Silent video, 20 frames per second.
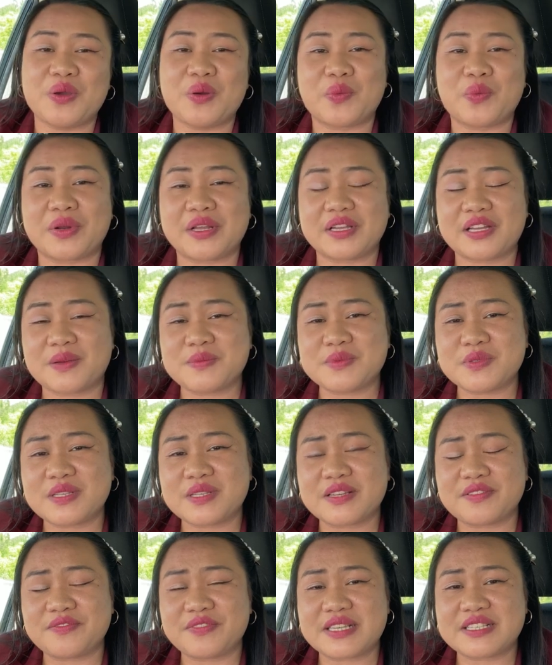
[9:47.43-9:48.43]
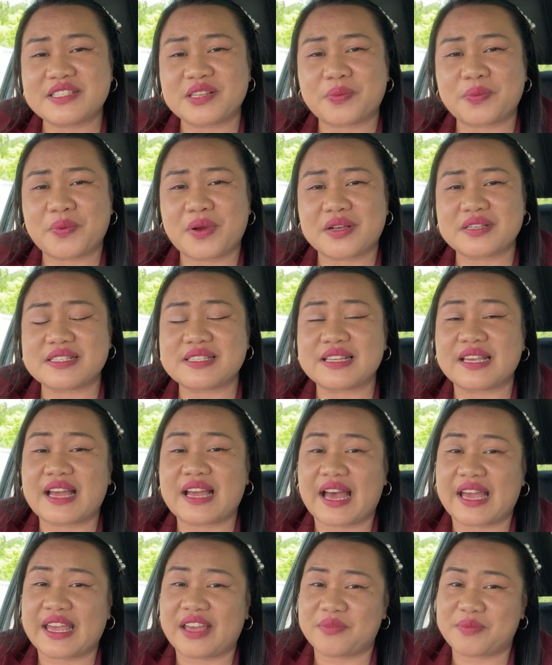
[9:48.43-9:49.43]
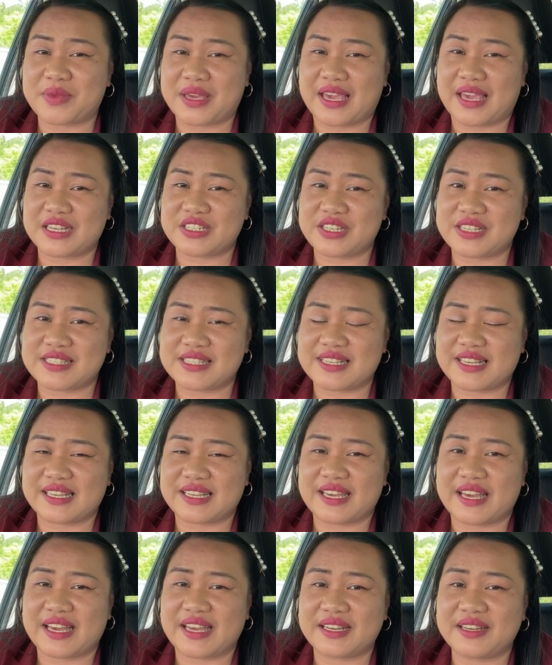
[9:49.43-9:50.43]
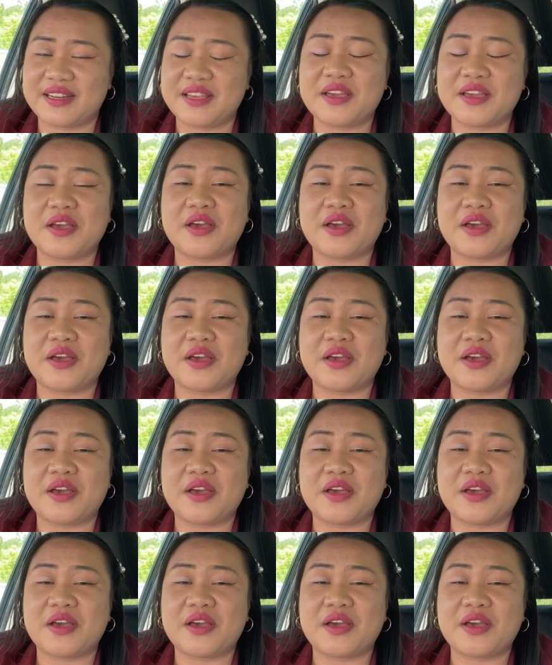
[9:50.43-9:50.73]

when it comes to the visa processing I have my agency again